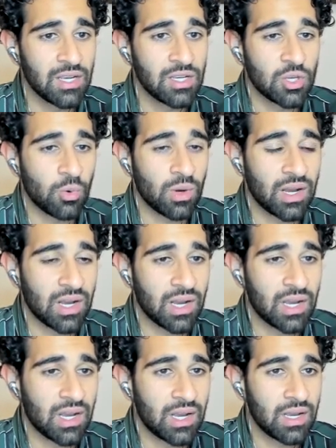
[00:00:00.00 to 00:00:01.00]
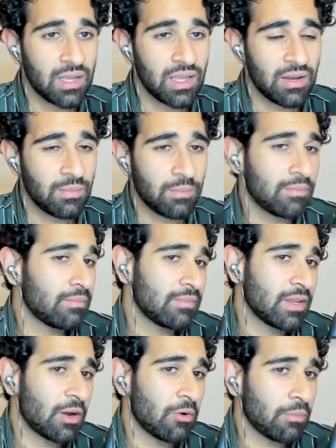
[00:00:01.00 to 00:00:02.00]
So,
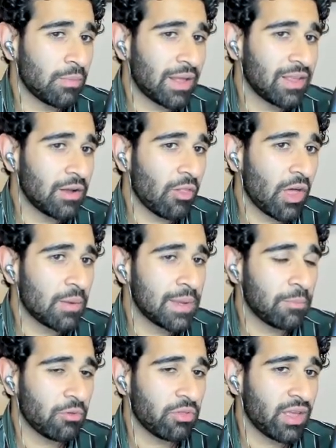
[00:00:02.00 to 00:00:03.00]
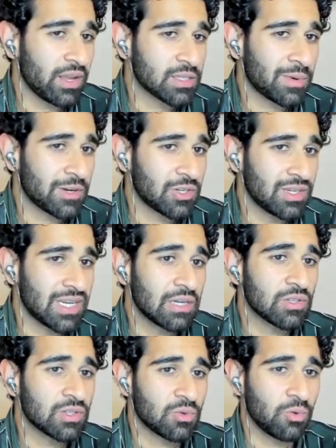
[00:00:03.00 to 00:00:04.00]
I think a lot of people think, especially in
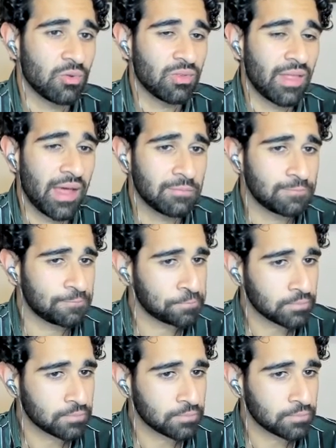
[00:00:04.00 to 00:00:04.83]
dental school, that